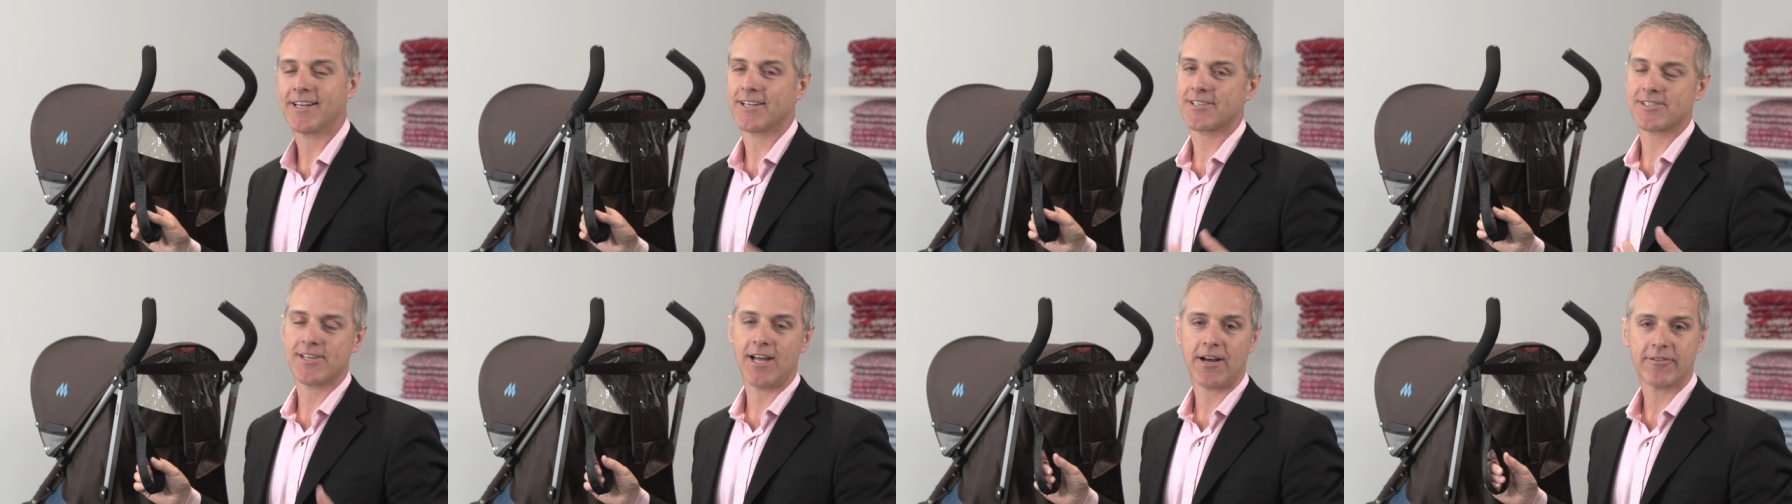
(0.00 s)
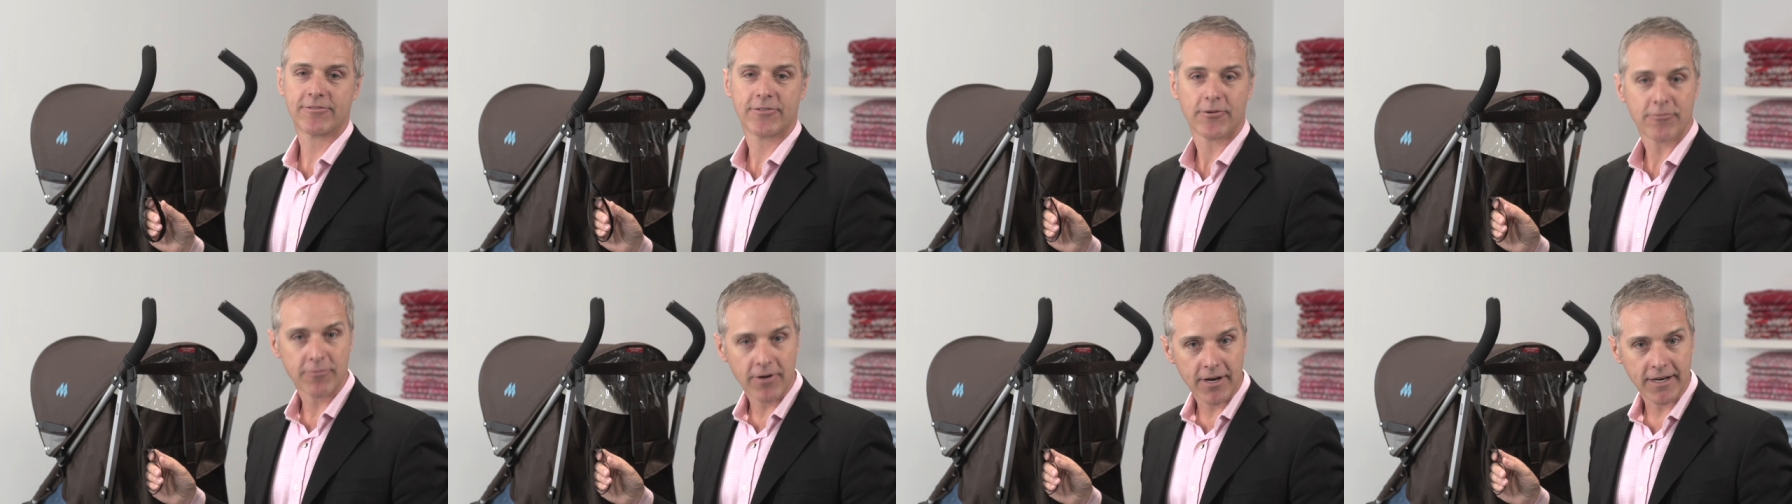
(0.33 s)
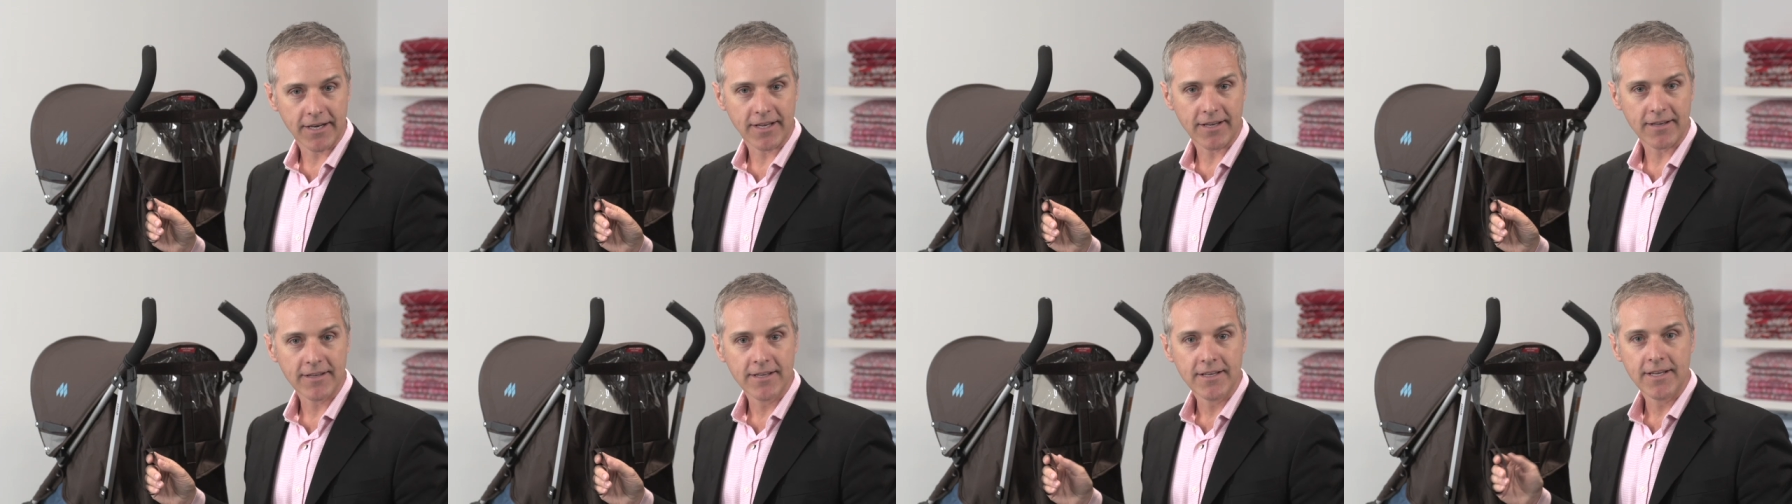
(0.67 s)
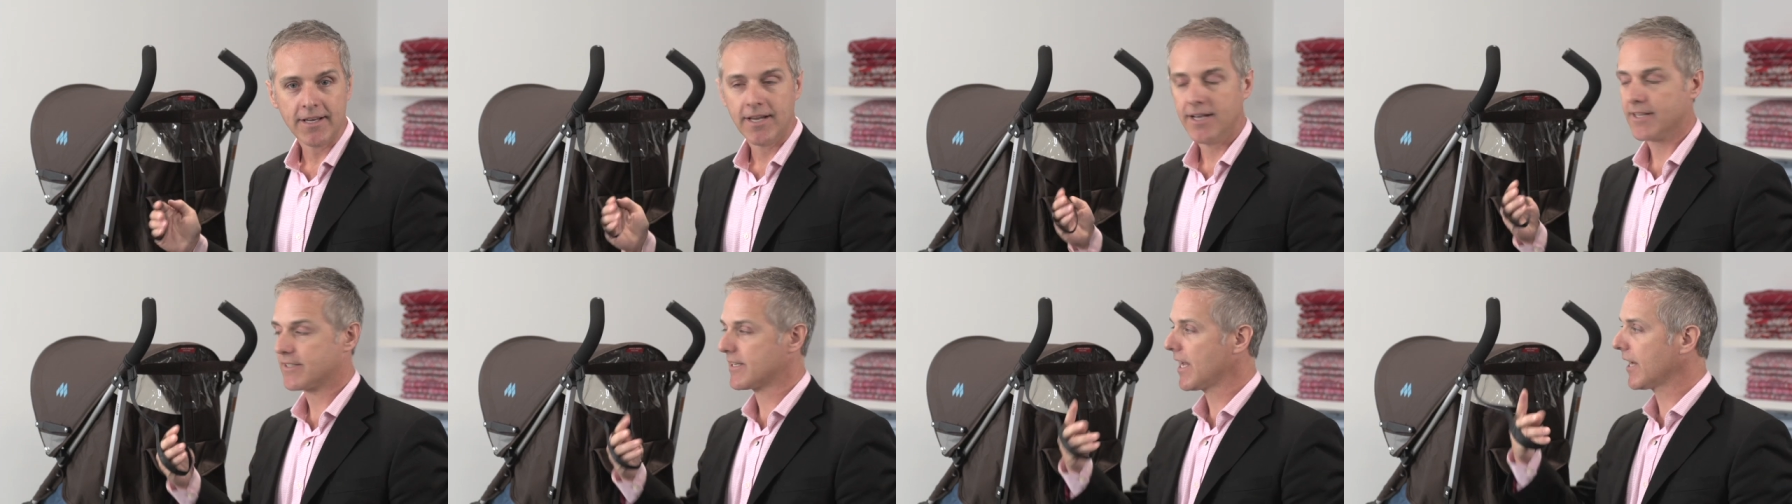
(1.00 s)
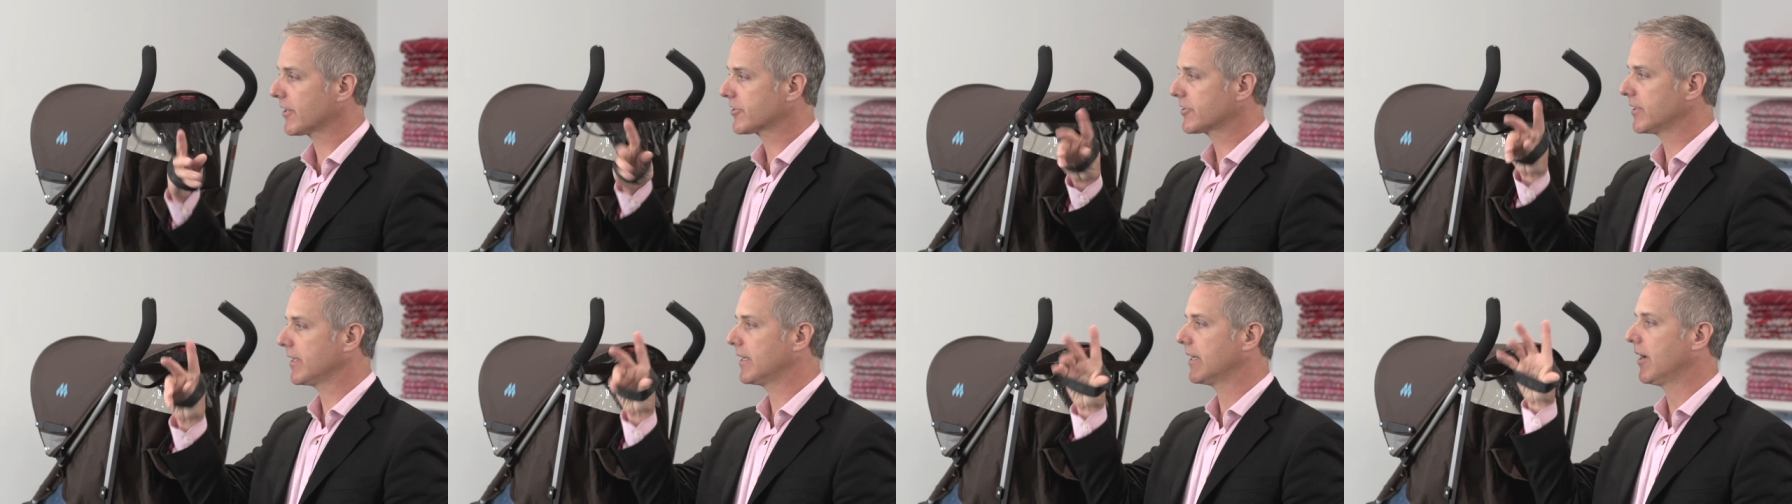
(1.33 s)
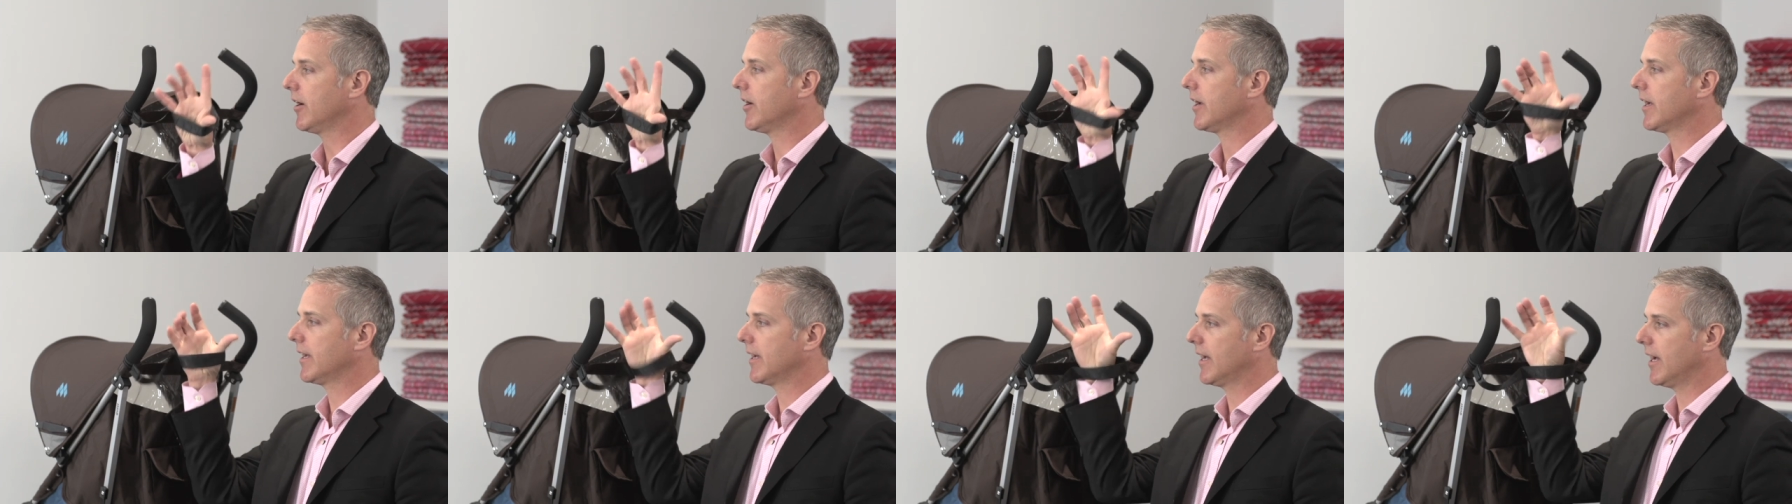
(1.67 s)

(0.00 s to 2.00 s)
and it's not for running. It's actually to